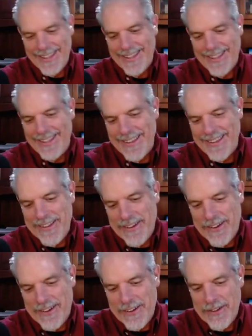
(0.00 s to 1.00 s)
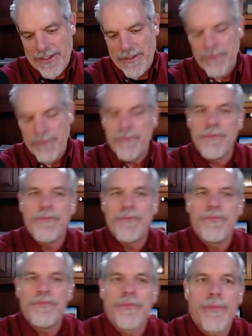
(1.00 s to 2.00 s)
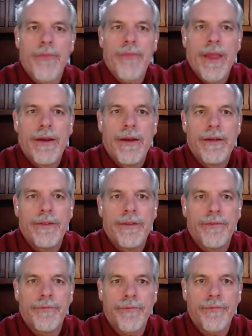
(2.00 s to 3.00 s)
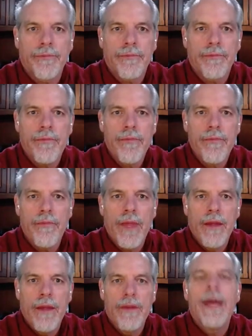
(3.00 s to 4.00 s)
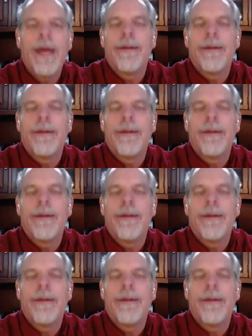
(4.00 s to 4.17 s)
The person shown says nothing.